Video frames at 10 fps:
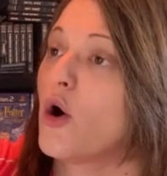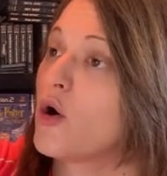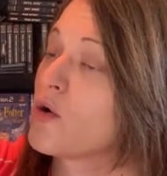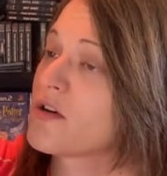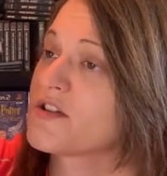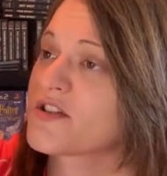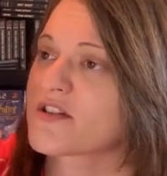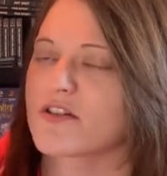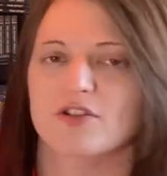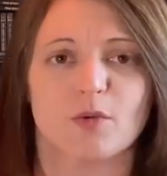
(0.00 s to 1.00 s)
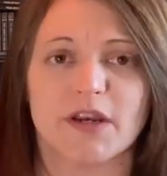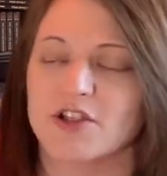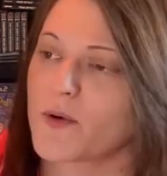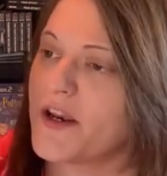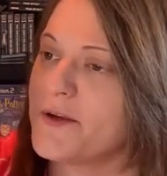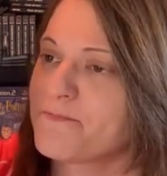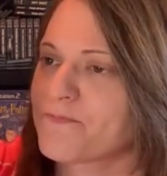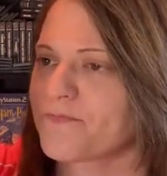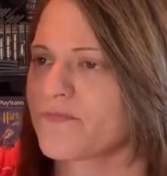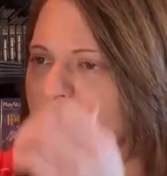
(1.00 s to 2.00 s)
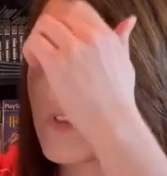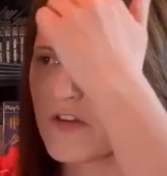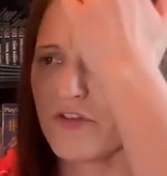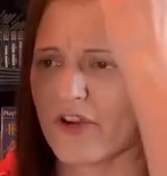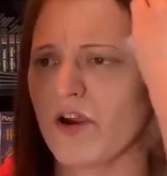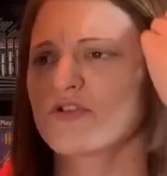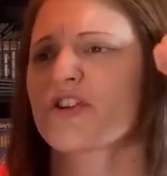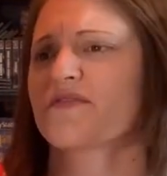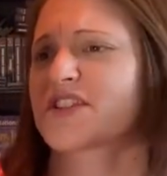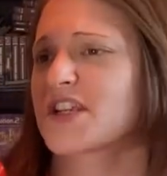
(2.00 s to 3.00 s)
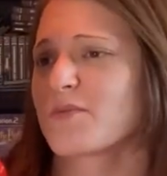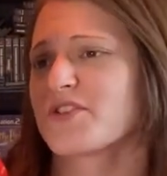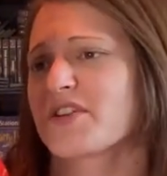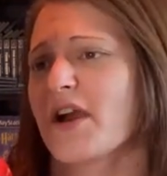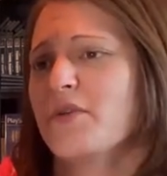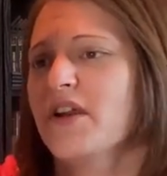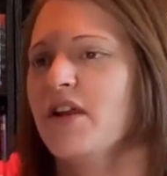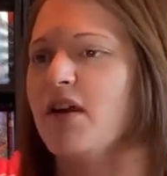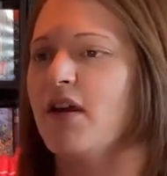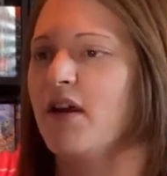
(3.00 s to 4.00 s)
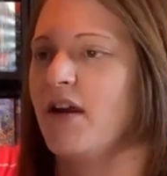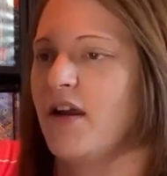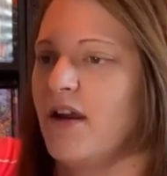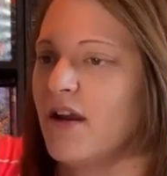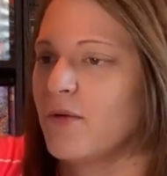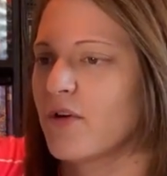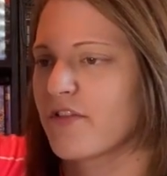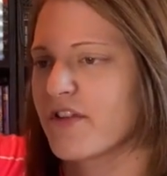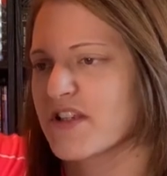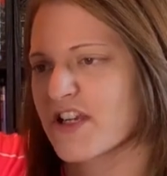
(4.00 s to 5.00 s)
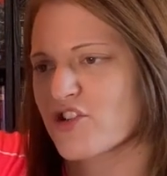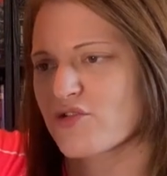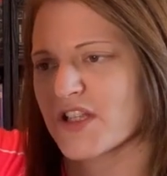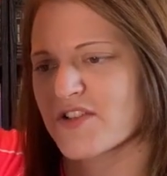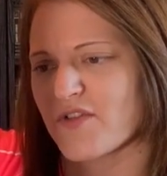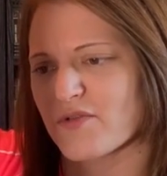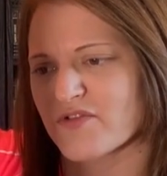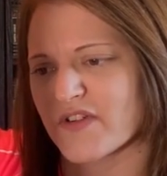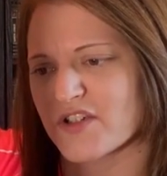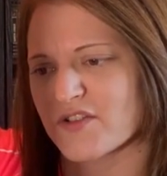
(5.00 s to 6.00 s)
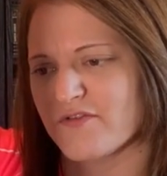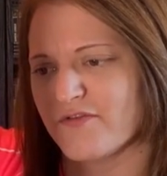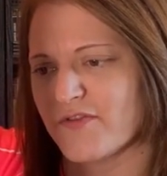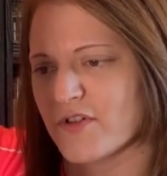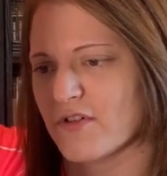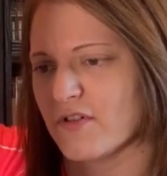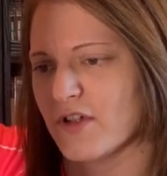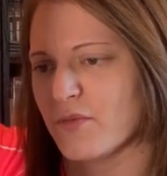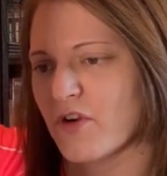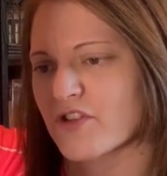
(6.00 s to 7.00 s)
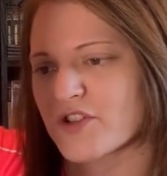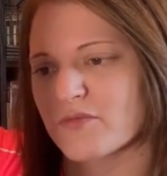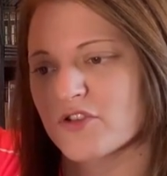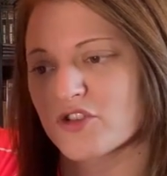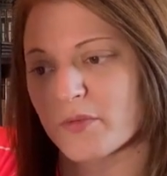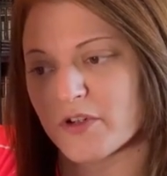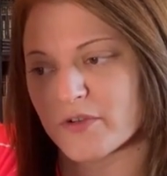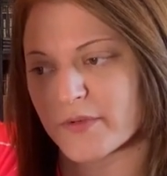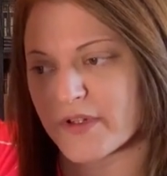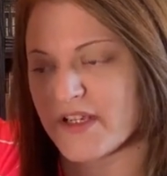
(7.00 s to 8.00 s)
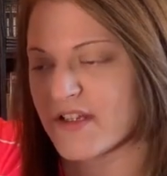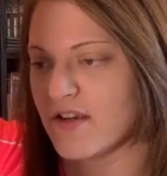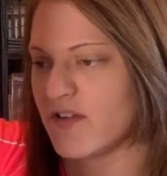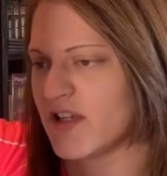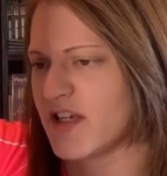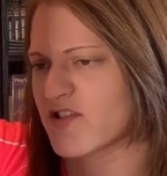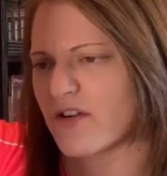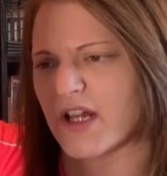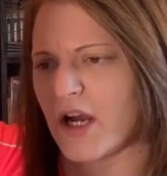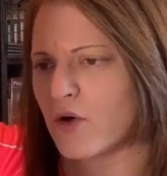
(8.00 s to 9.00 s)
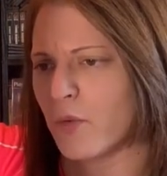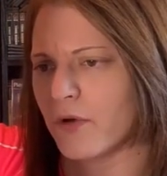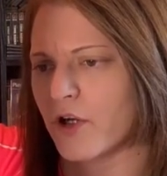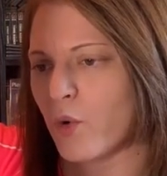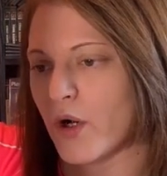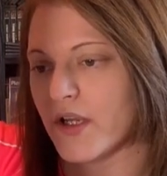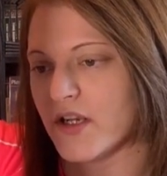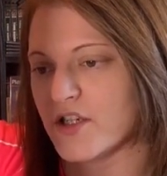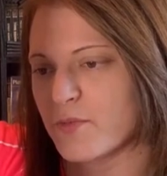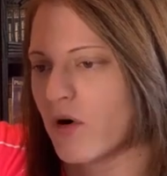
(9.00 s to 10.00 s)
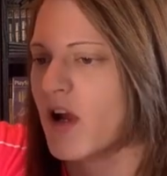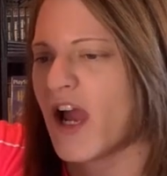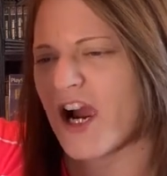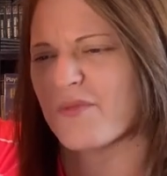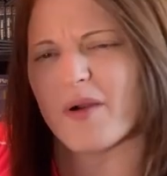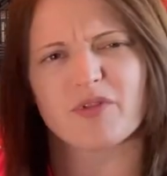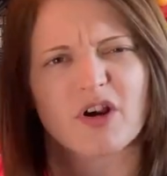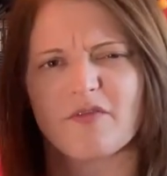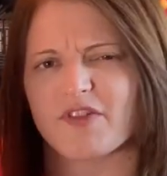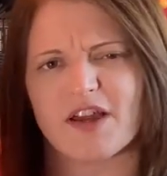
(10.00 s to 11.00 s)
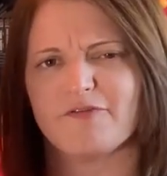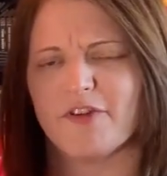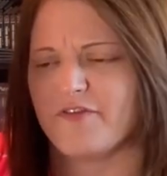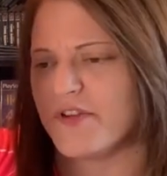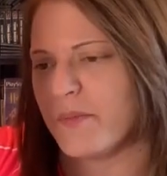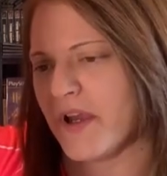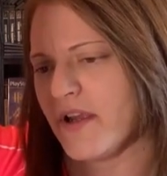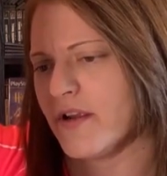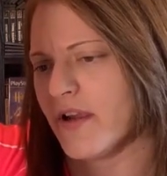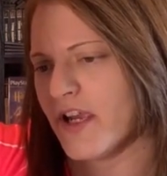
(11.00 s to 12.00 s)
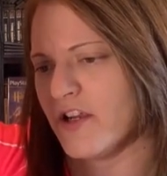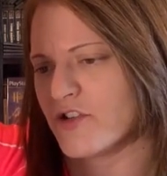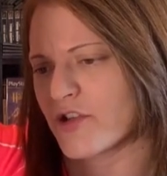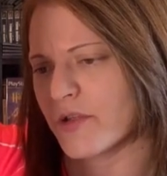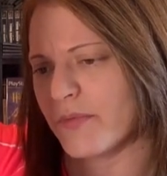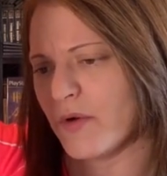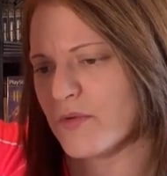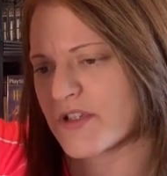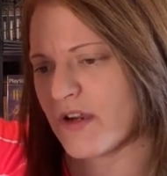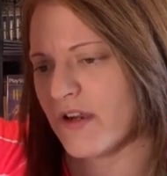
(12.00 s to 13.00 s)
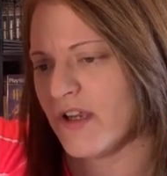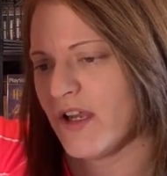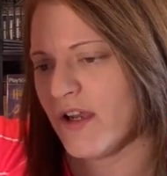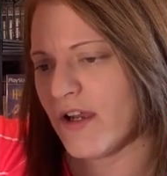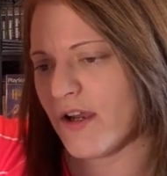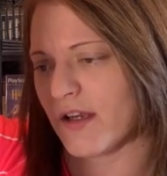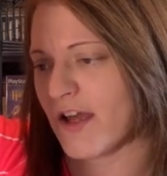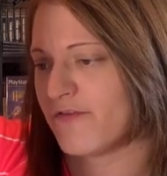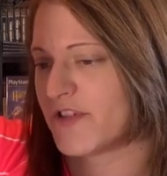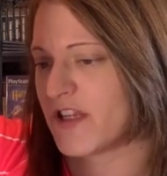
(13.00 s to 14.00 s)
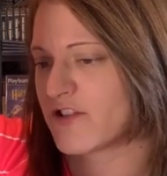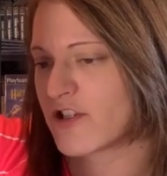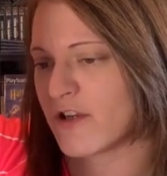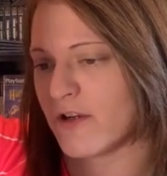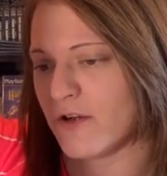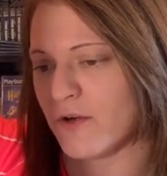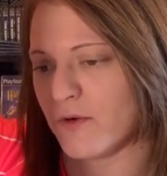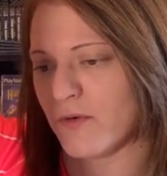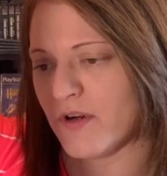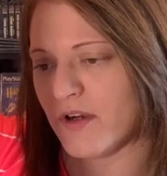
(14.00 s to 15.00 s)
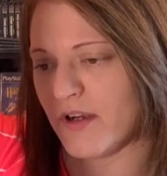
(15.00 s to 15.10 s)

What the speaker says: August 2020. So just over 6 months ago. We've got things like Transformers Revenge of the Fallen. We've got some WWE DVDs, only like a couple of quid each, but I remember I got them for like 50p each at the booter. Left 4 Dead 2,